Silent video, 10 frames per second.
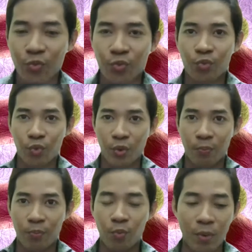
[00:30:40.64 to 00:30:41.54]
We
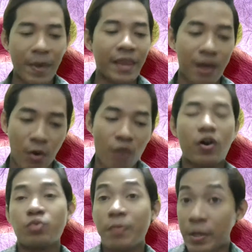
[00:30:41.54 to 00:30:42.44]
made
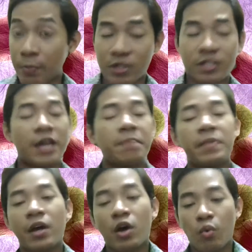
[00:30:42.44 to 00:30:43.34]
the prototype,
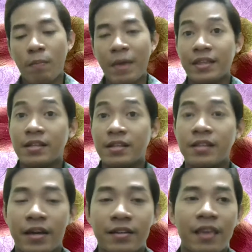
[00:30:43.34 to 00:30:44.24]
we made the
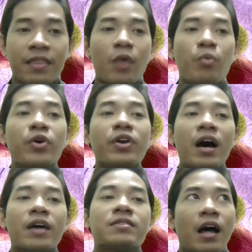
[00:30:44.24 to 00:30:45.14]
design, and then we're going to
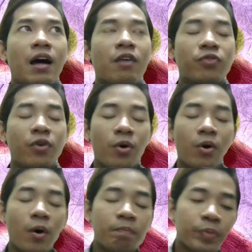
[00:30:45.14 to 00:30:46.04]
ask
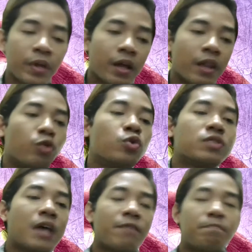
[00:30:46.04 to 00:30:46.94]
for
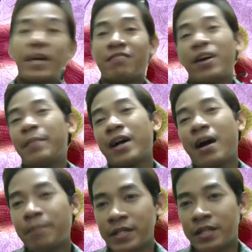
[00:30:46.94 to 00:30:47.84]
those have big pharma
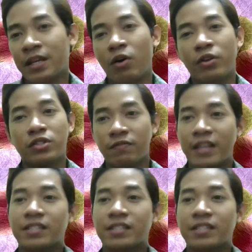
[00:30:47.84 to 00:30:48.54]
company or the investors